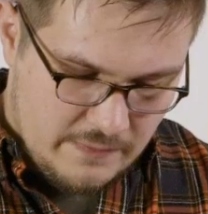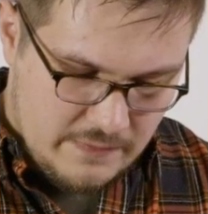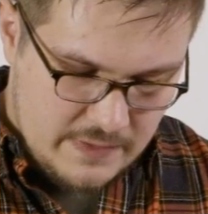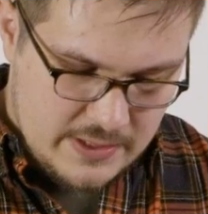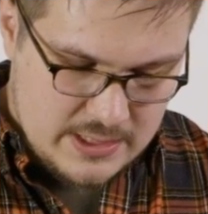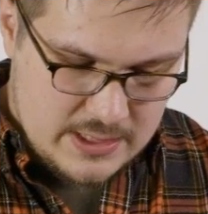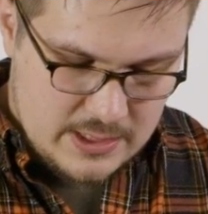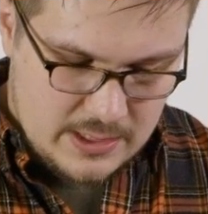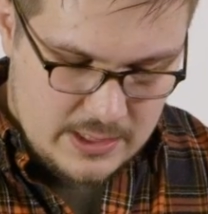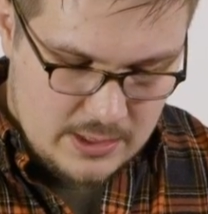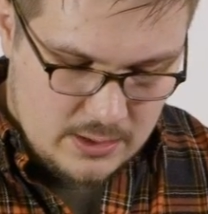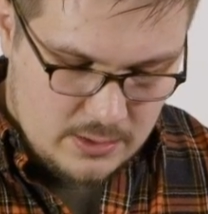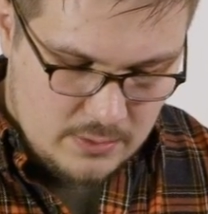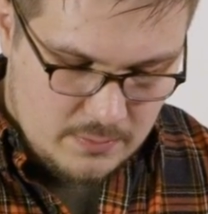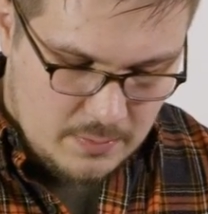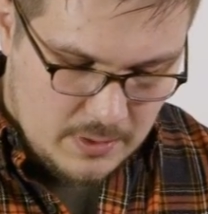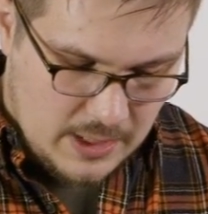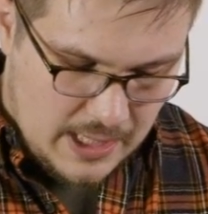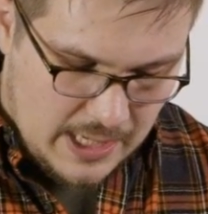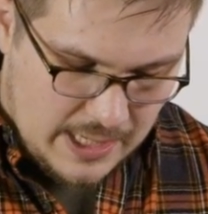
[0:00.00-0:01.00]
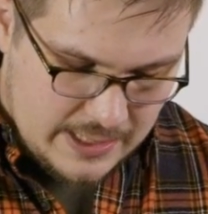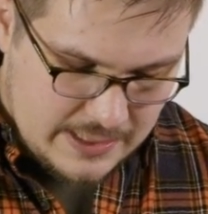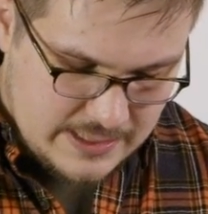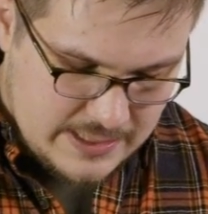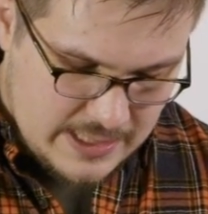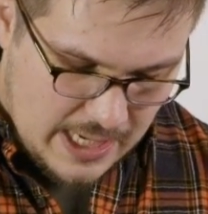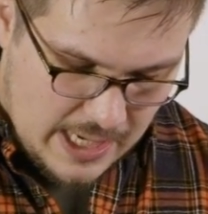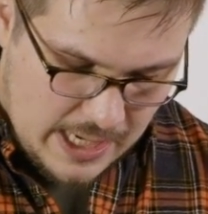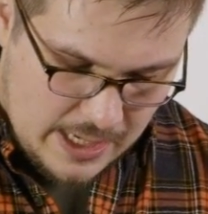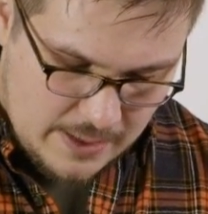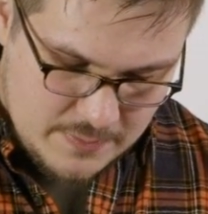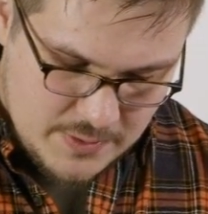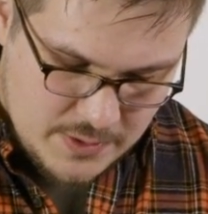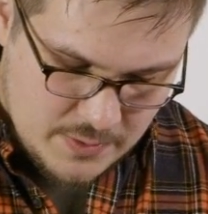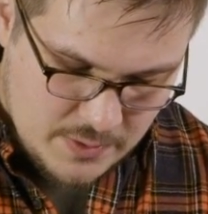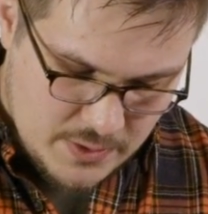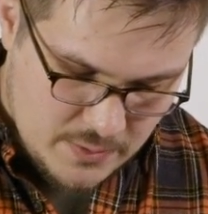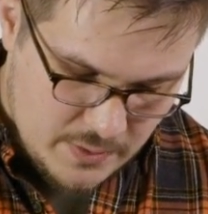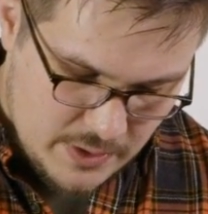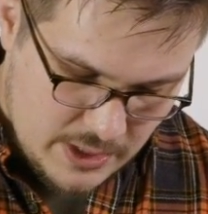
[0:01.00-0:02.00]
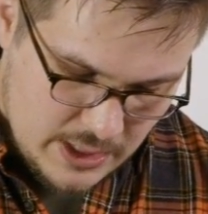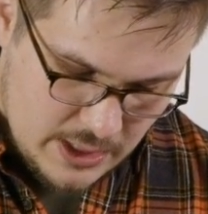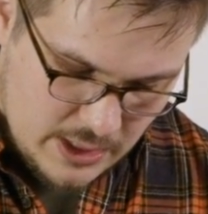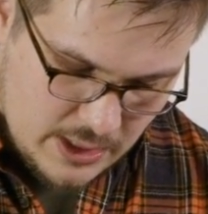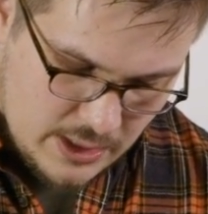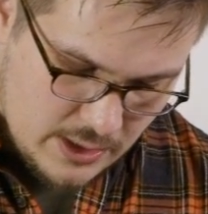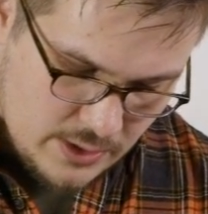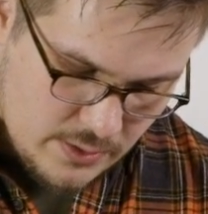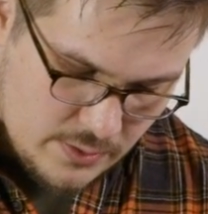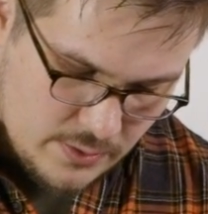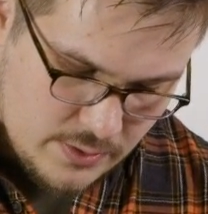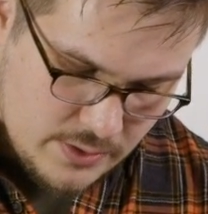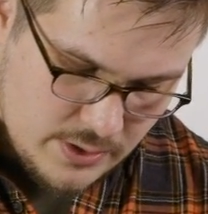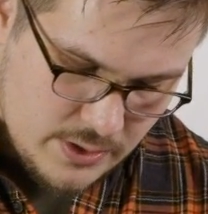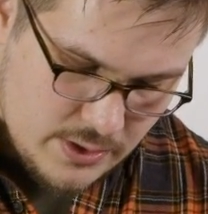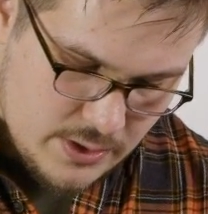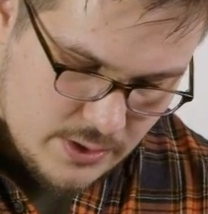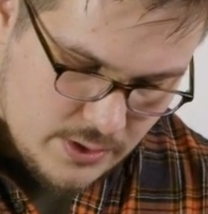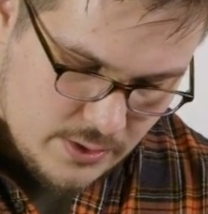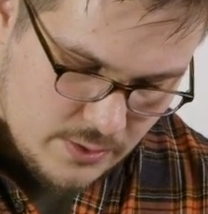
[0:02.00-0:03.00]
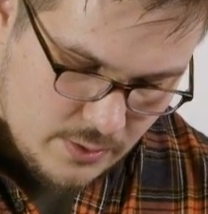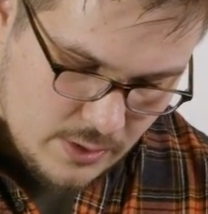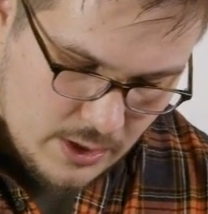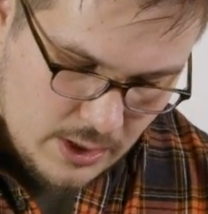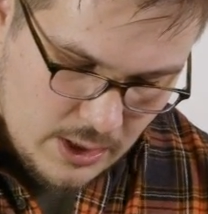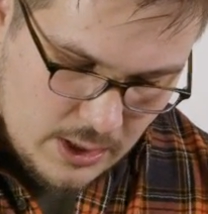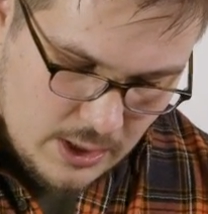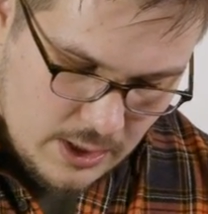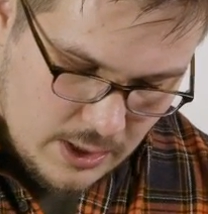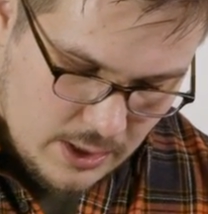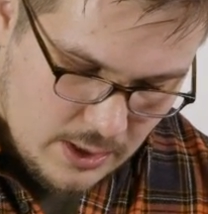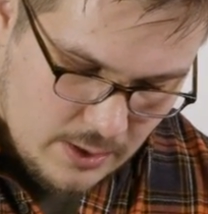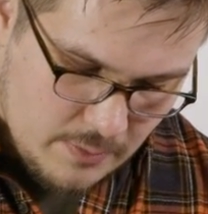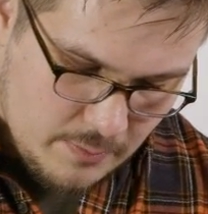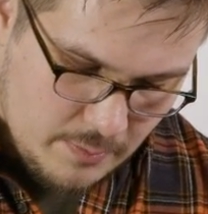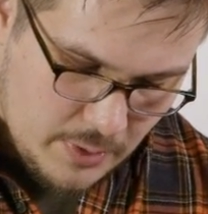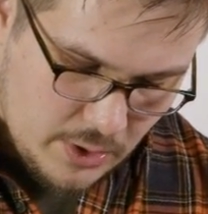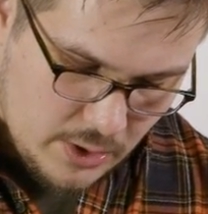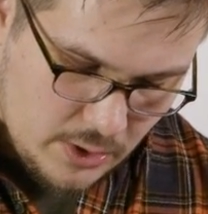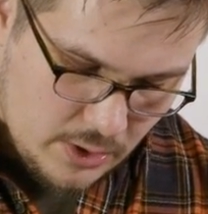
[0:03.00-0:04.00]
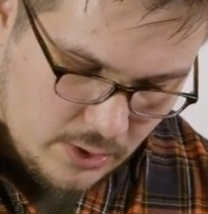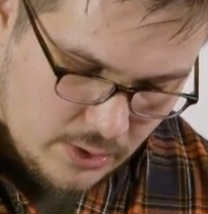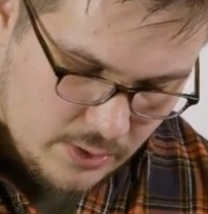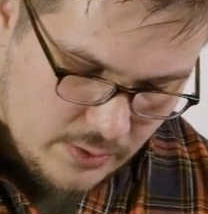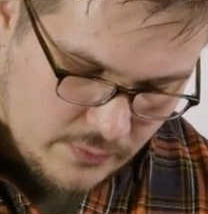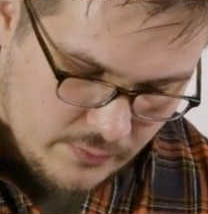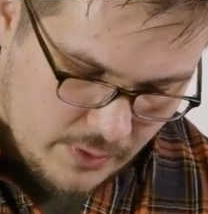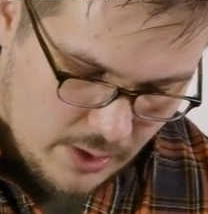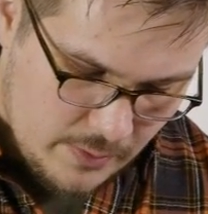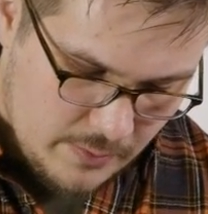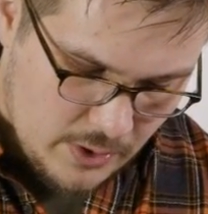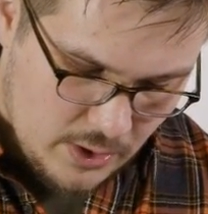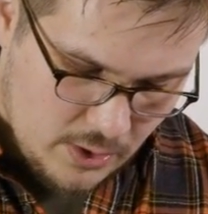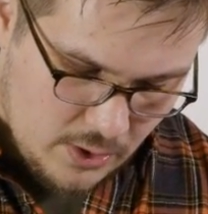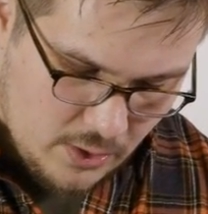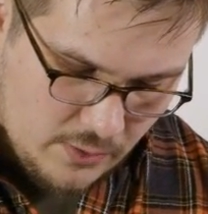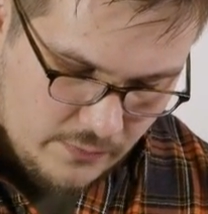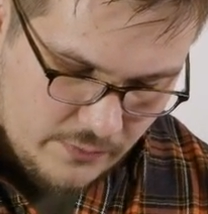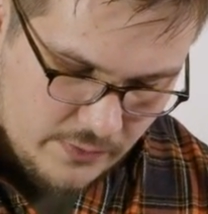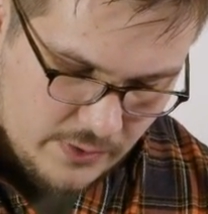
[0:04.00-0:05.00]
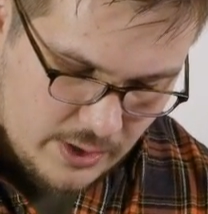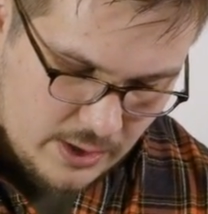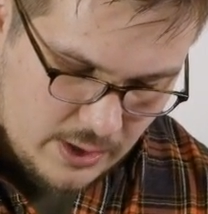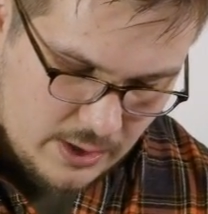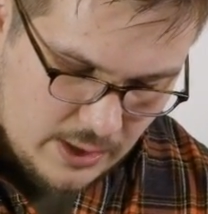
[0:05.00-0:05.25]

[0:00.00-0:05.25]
have these little black tabs which we can use to pull the rubber over the